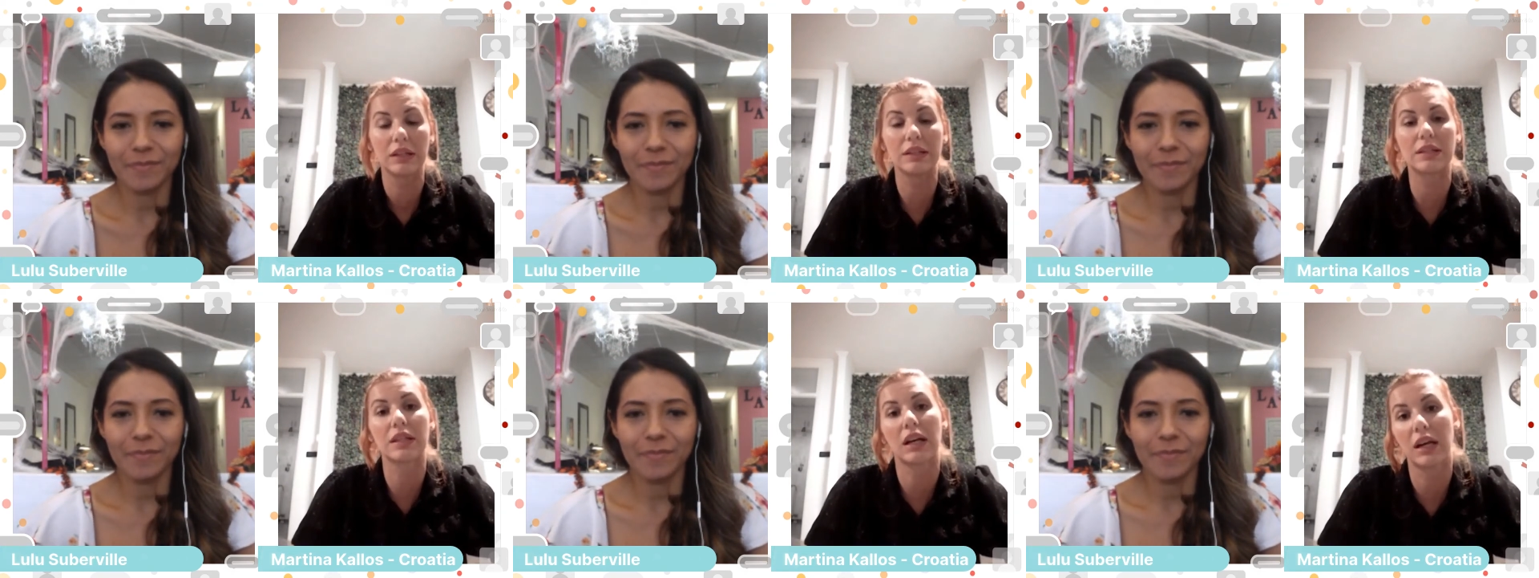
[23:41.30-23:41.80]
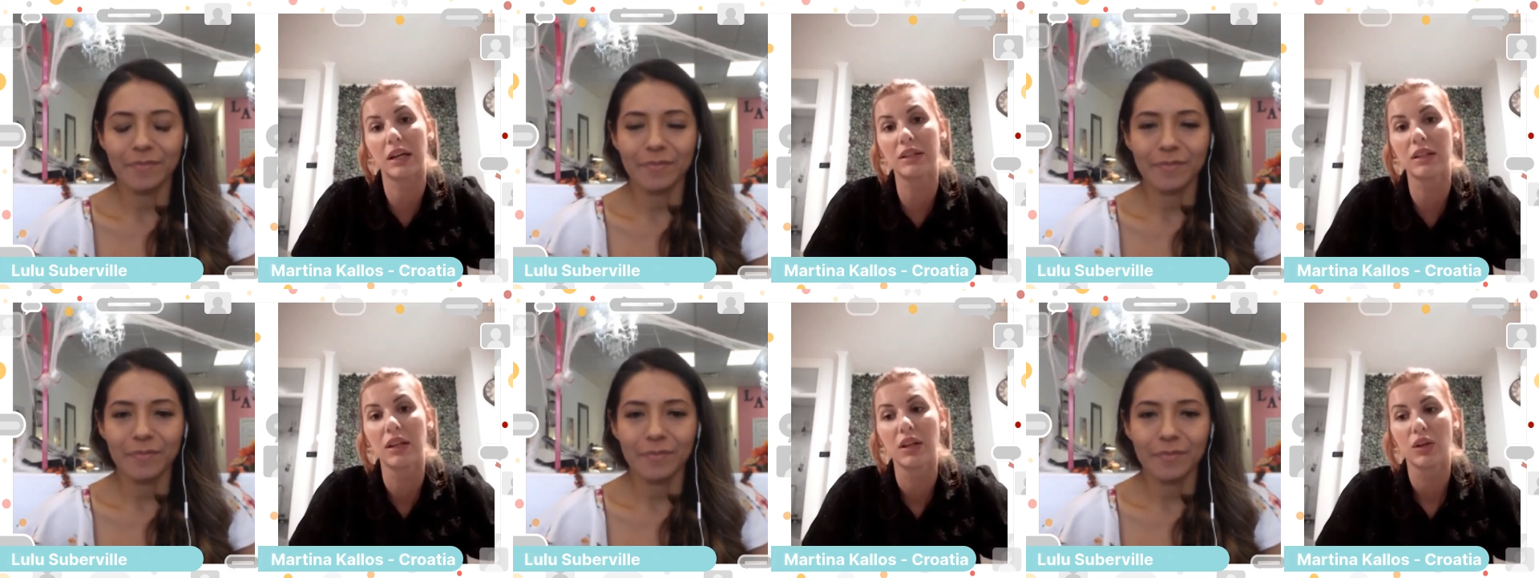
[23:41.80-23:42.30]
Speaker 1: decide
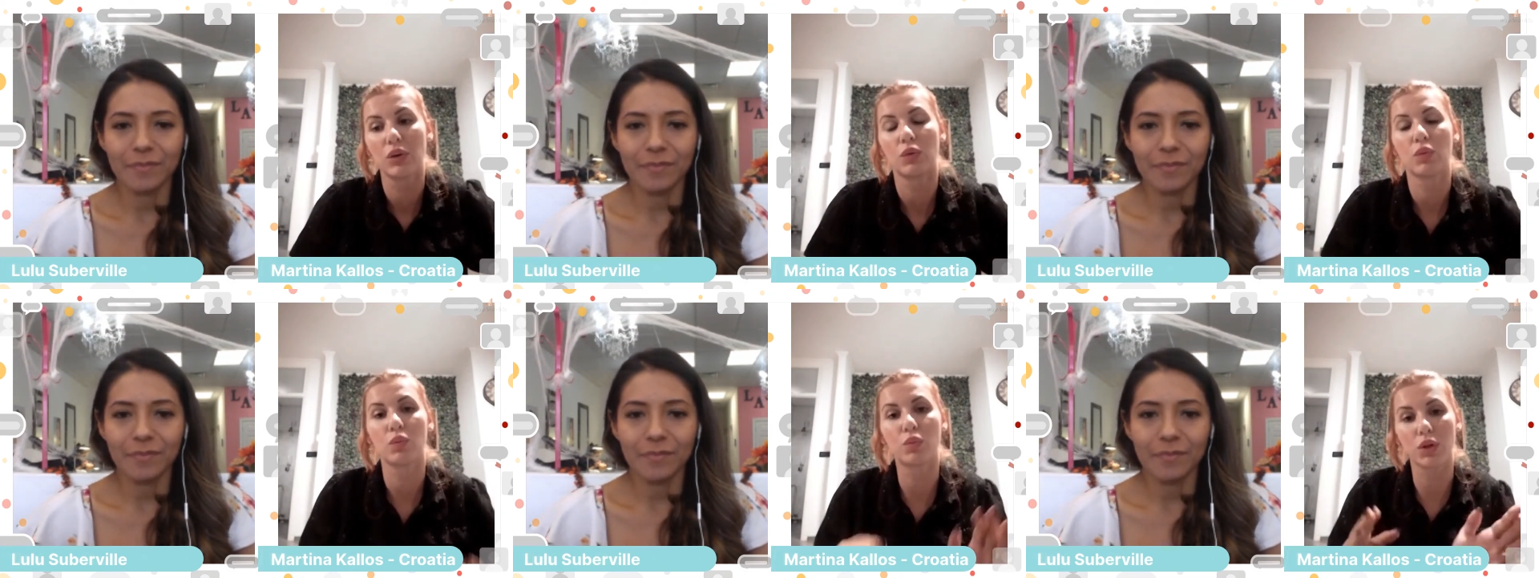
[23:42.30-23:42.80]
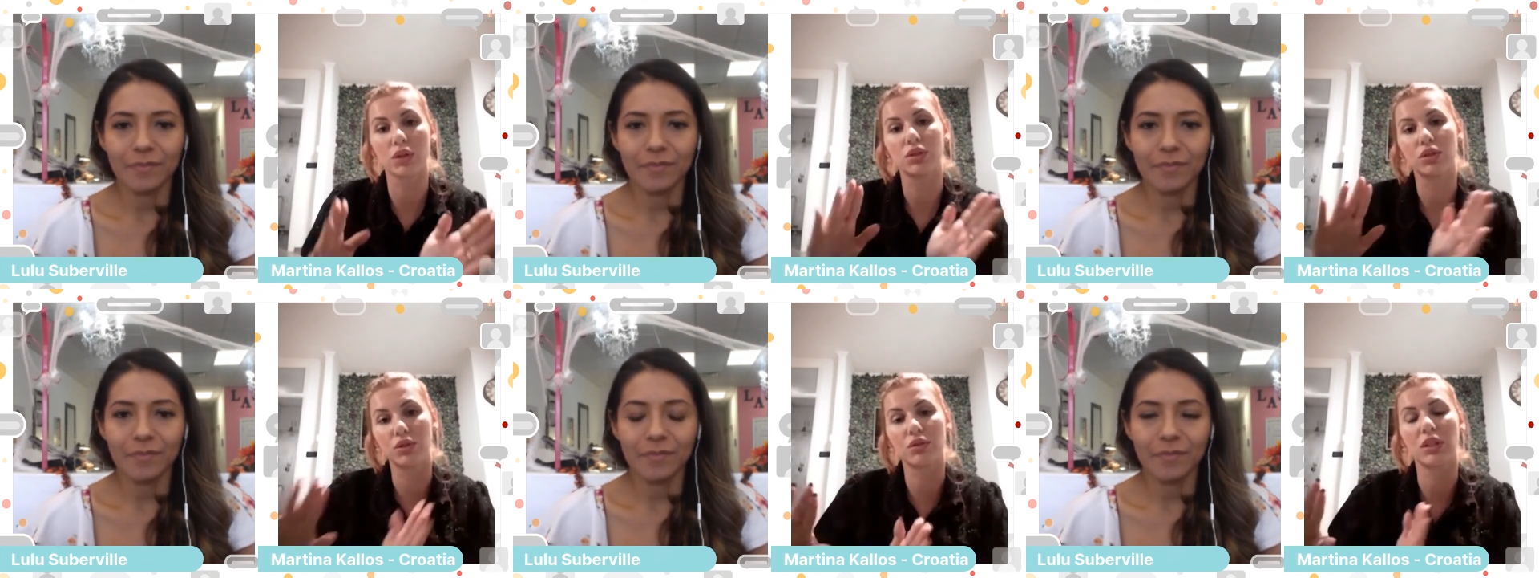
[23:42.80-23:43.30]

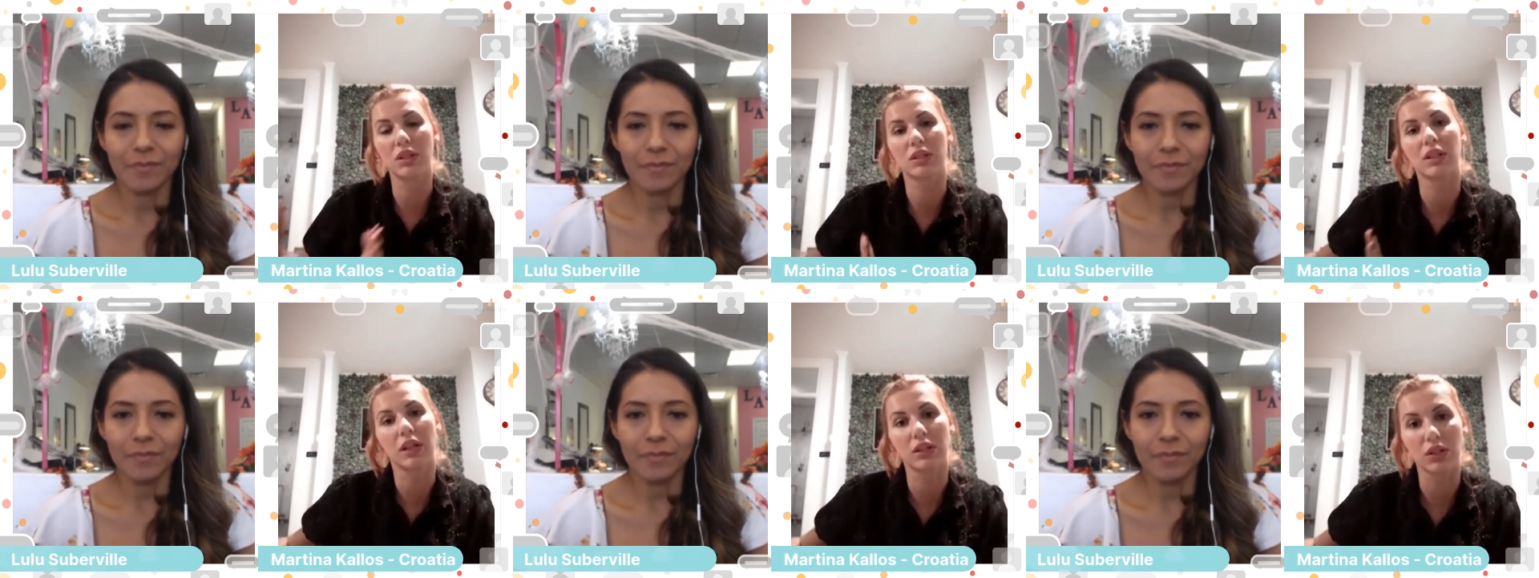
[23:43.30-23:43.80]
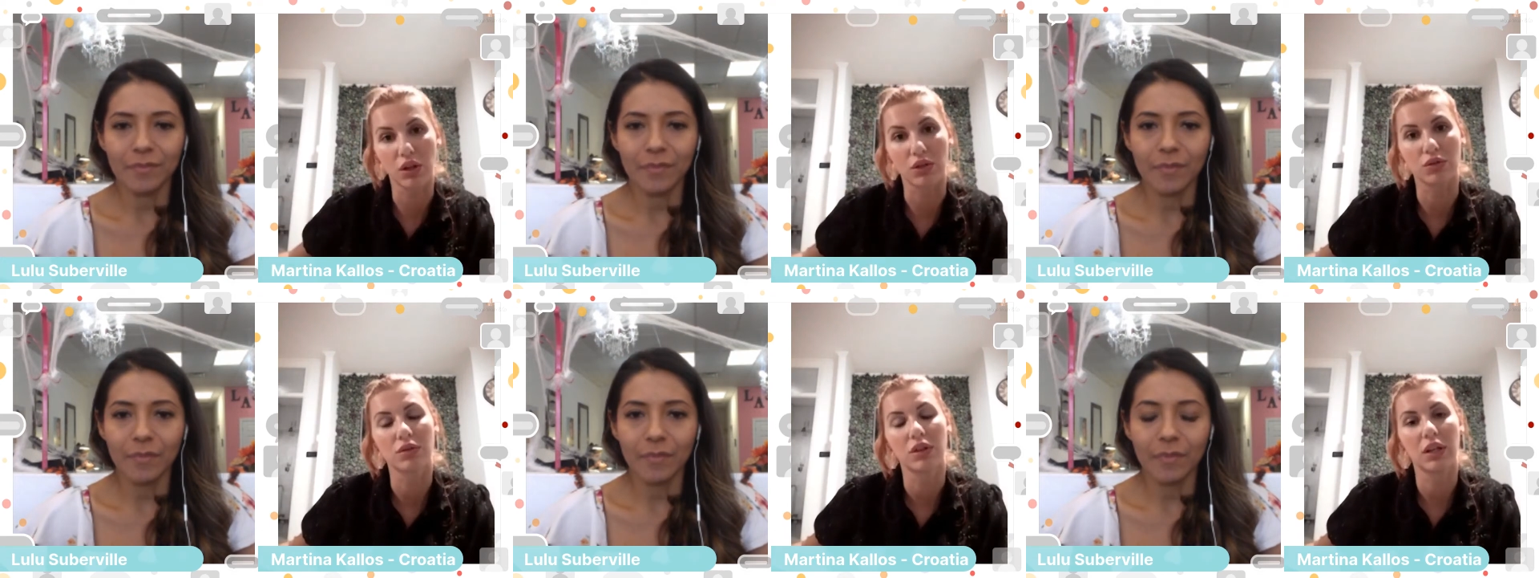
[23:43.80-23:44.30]
what you need to let
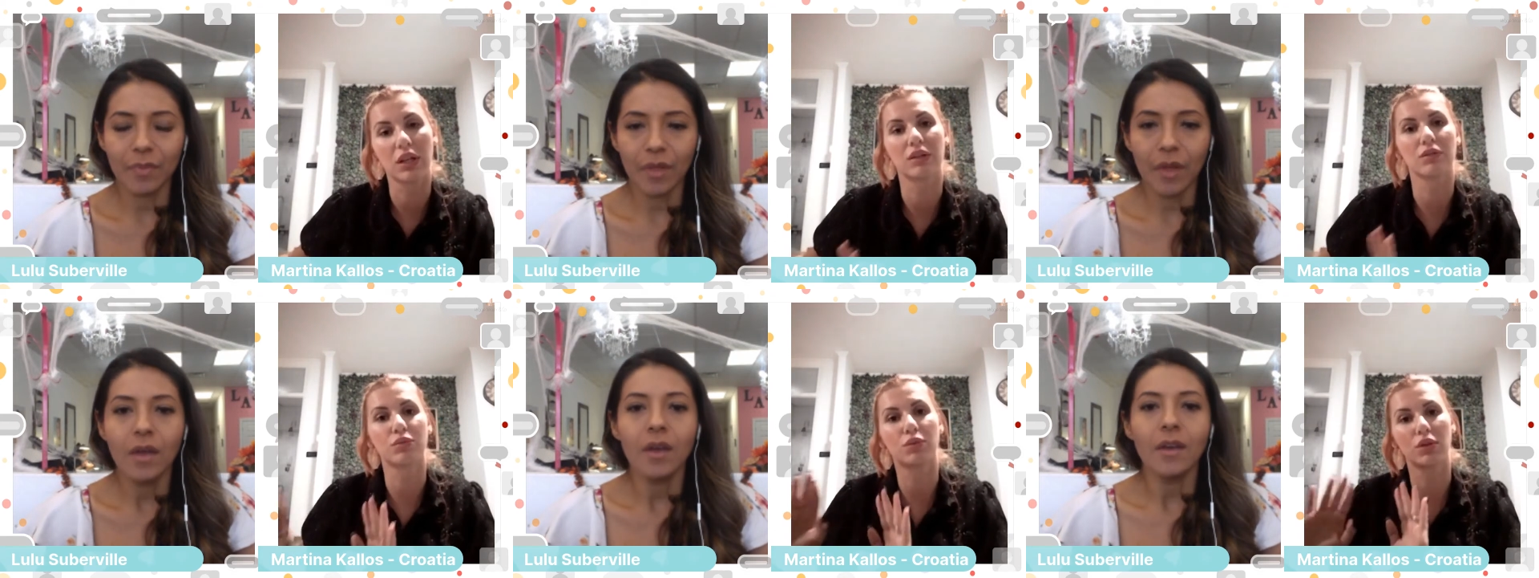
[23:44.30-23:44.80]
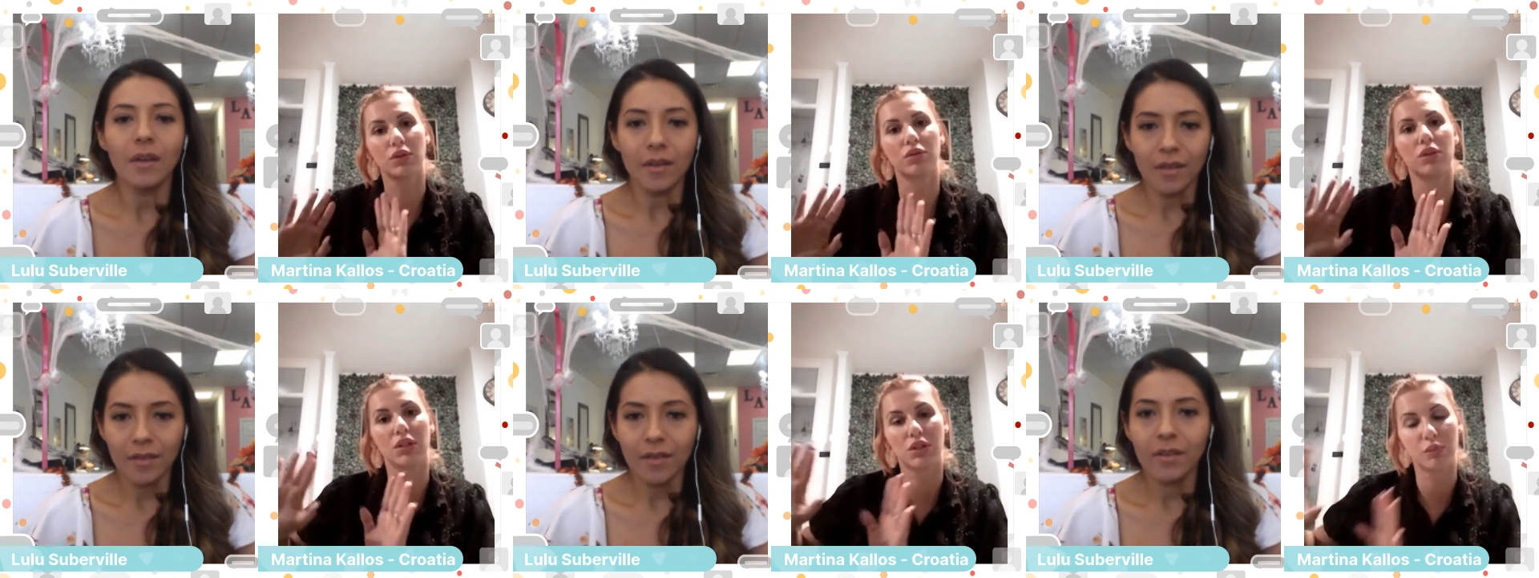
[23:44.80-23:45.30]
go and what you
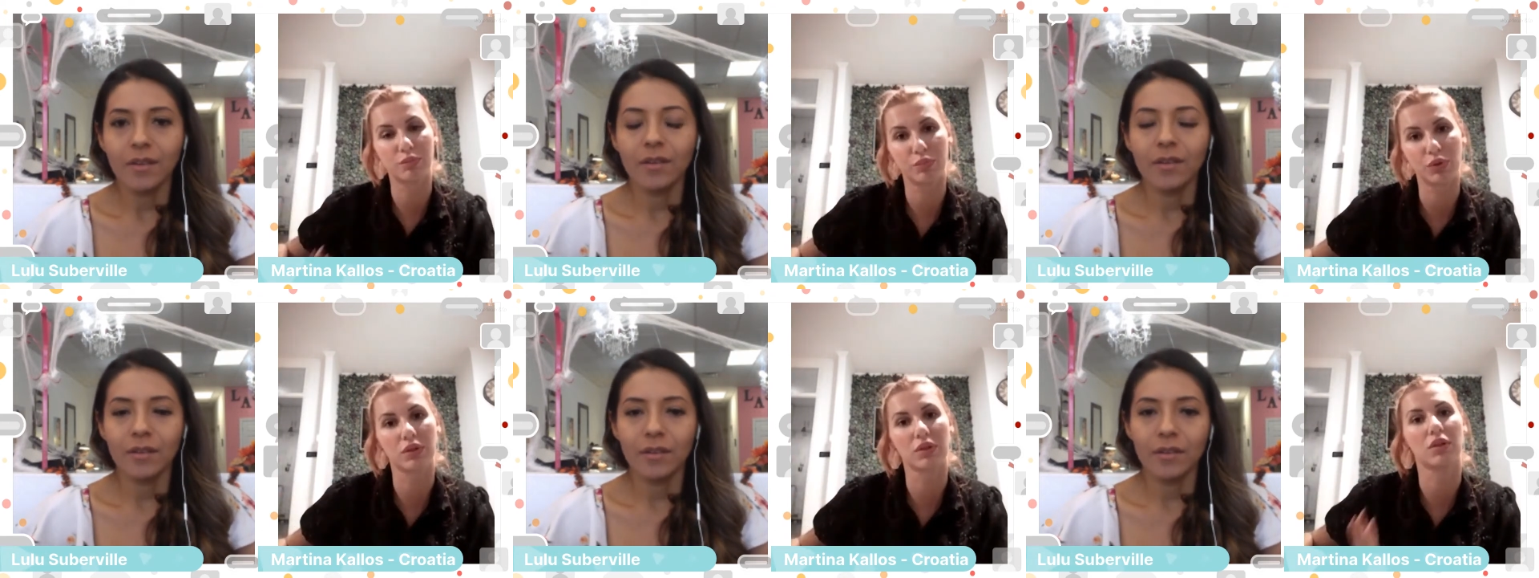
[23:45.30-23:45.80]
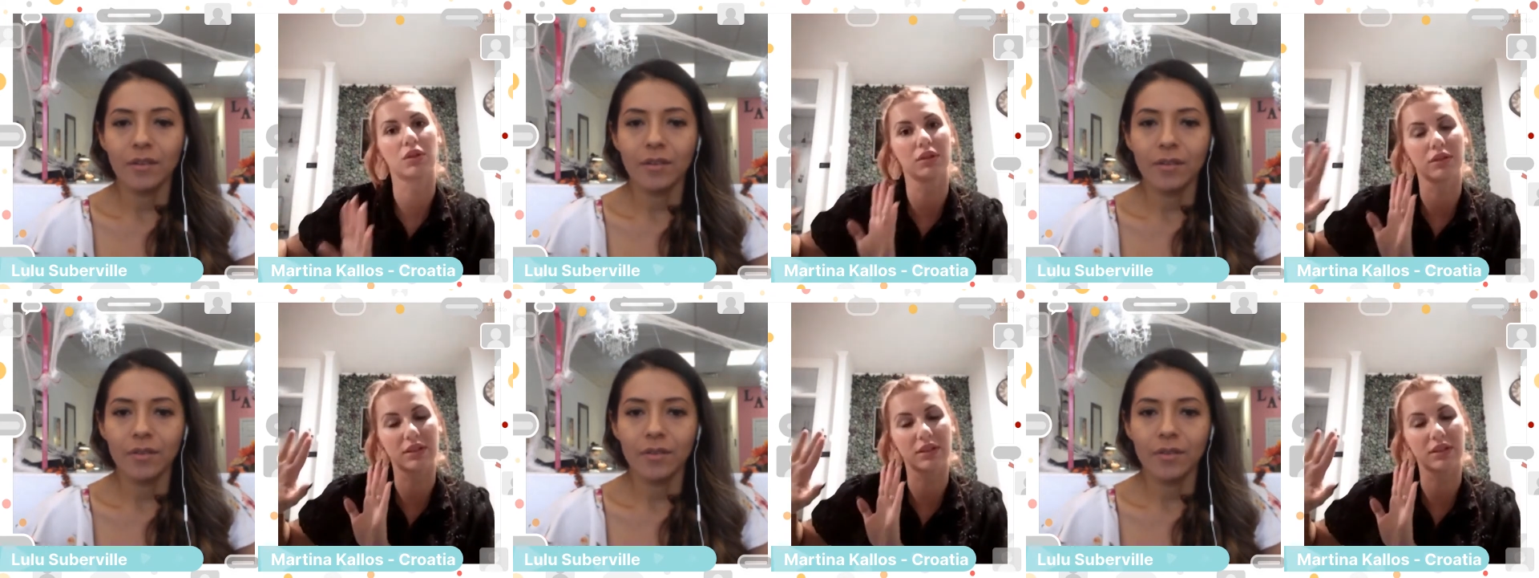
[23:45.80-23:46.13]
need to put on a